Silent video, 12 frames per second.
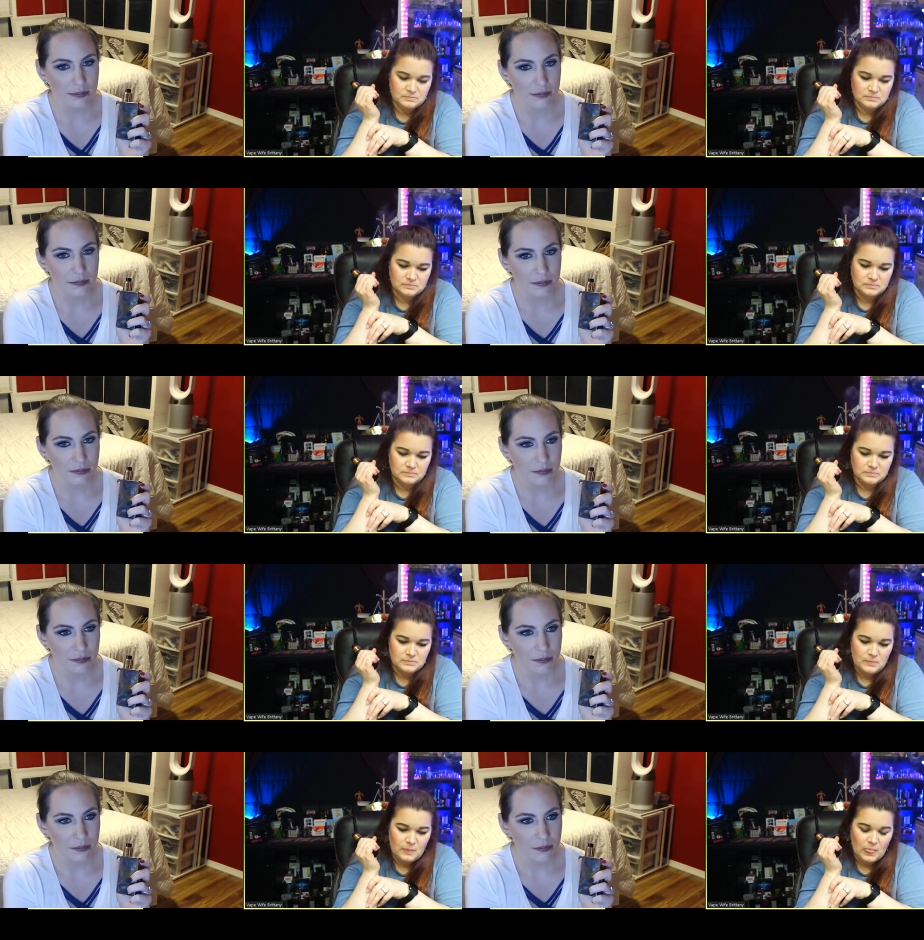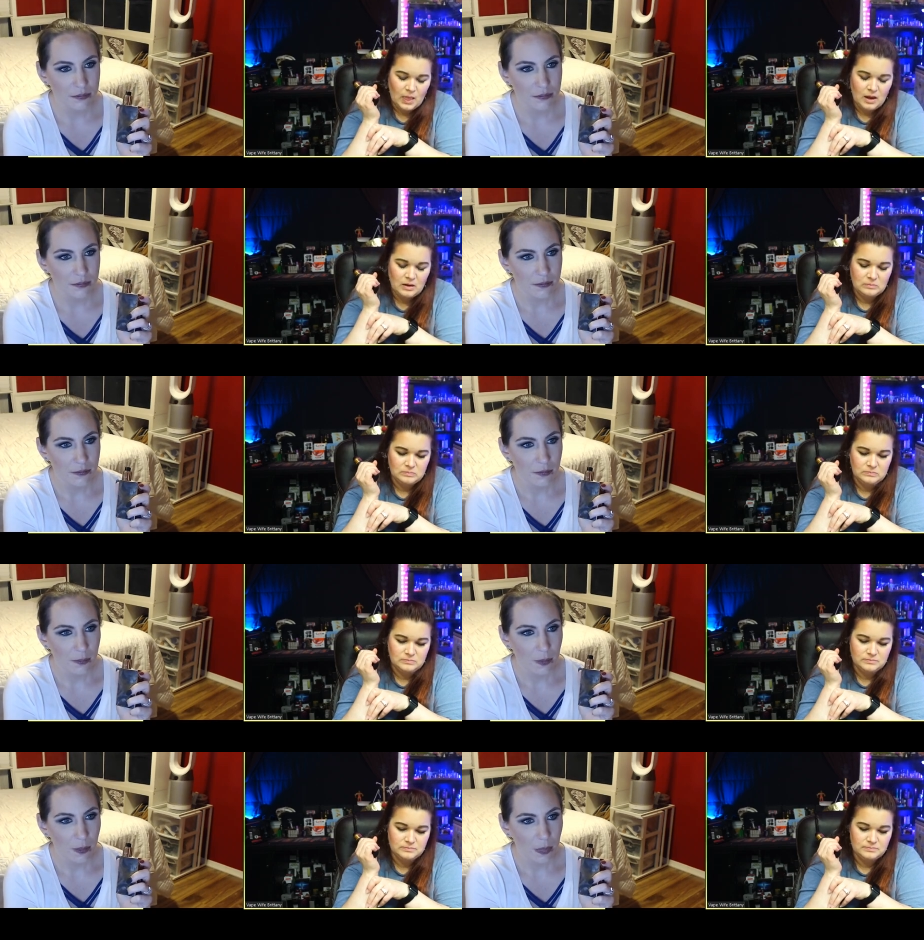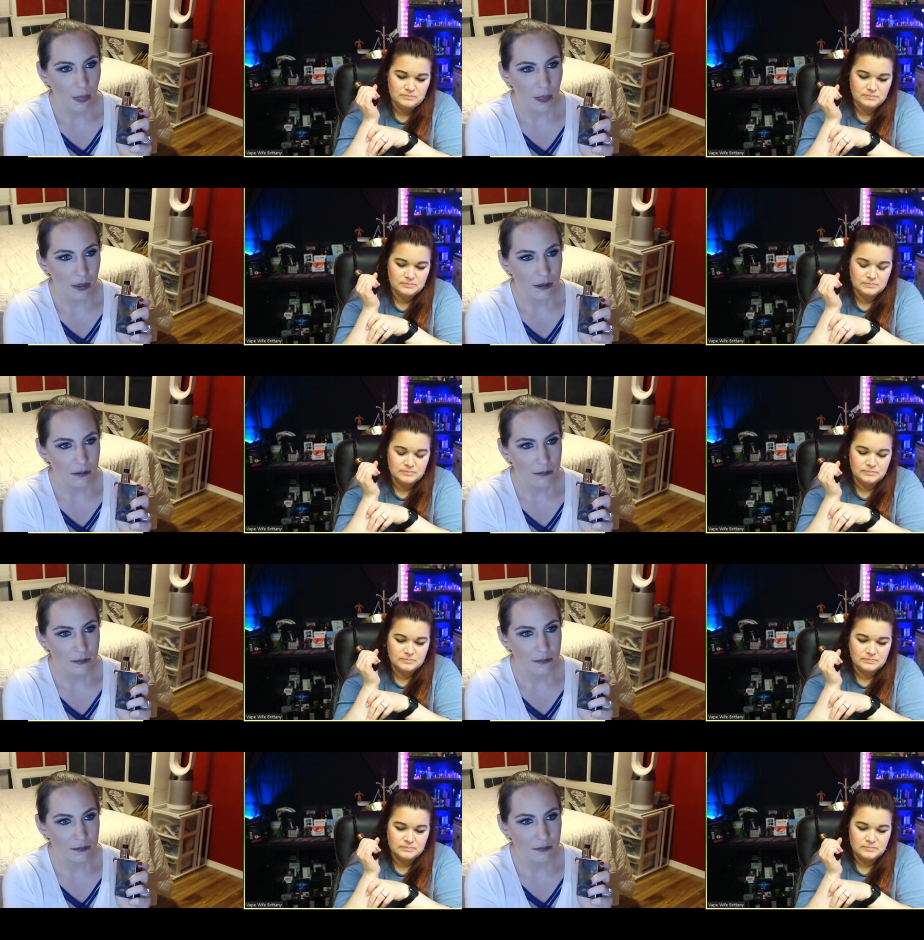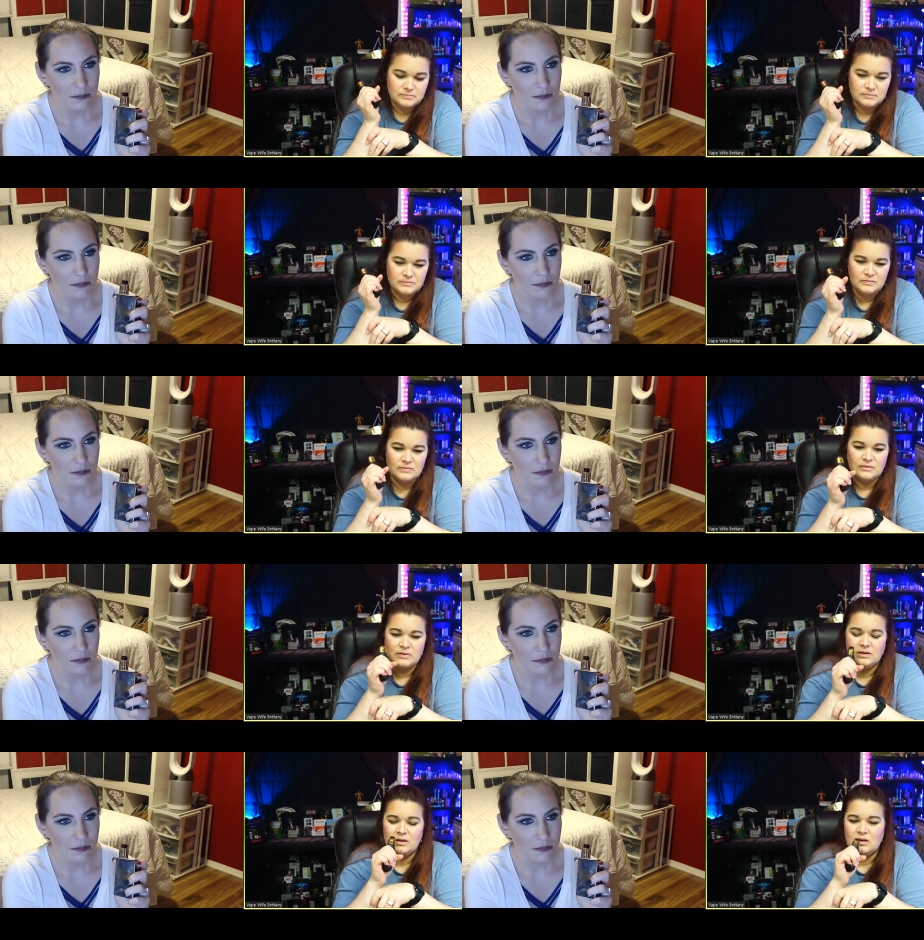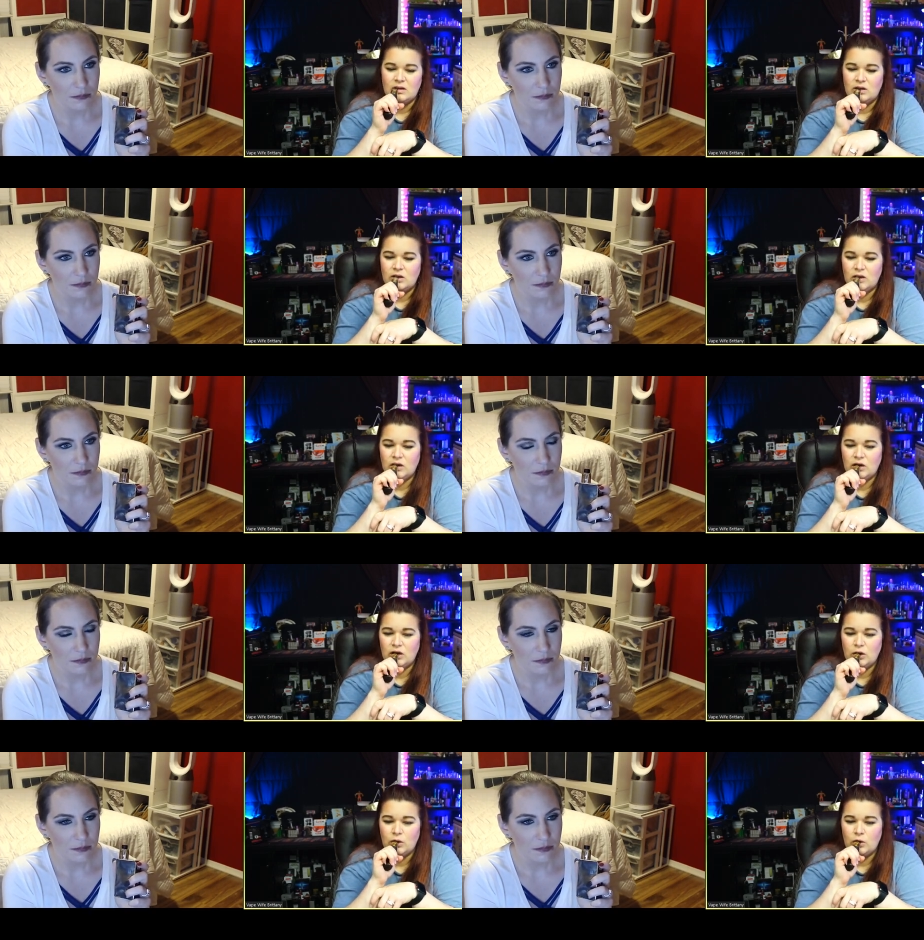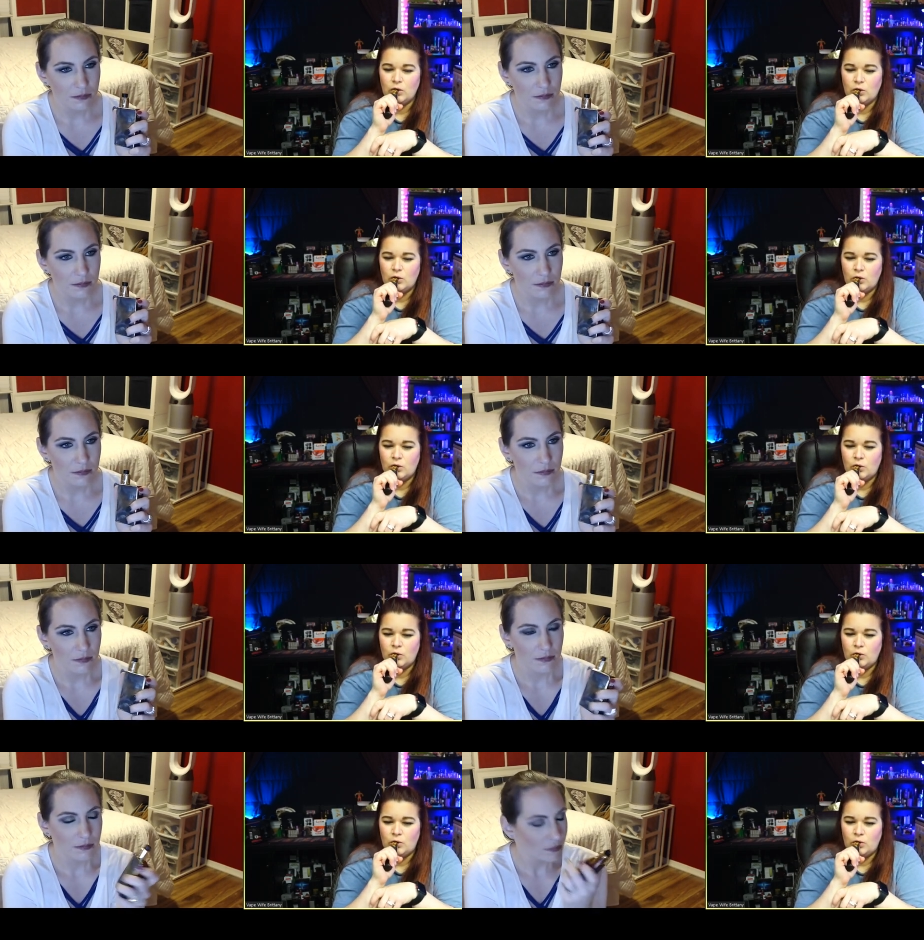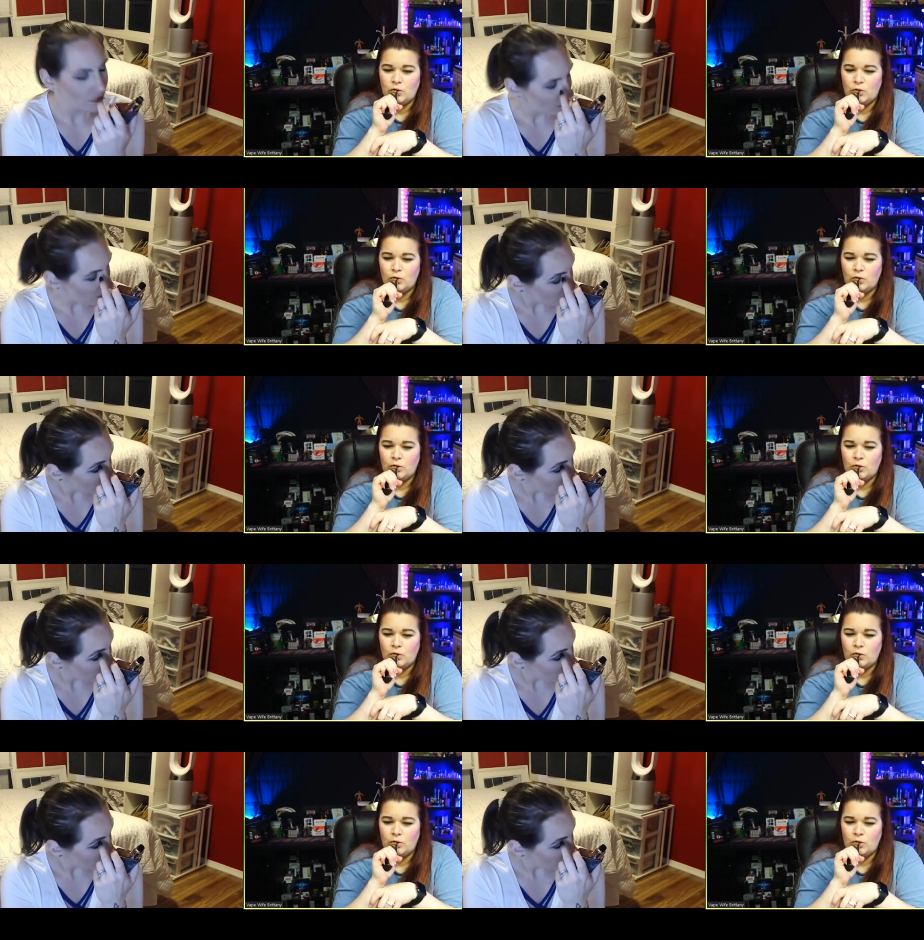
Nobody speaks.